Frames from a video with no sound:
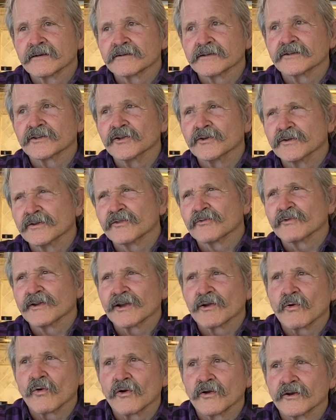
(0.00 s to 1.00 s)
to 2
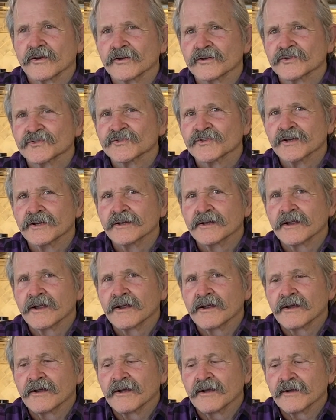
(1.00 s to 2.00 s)
3/4
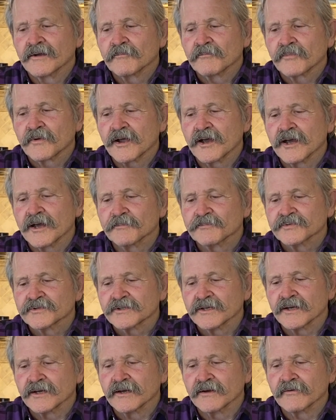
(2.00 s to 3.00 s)

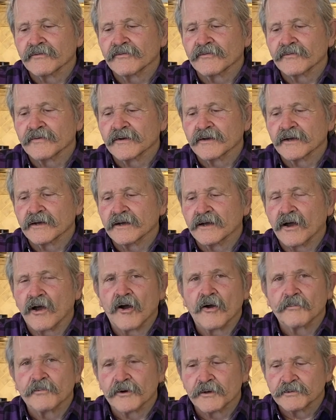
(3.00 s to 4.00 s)
cups of
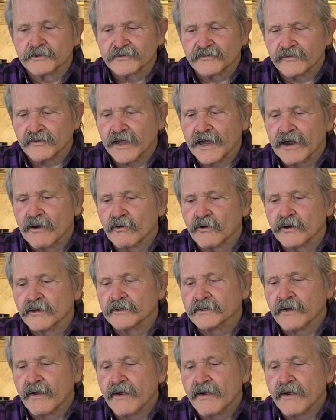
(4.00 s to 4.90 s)
all-purpose flour,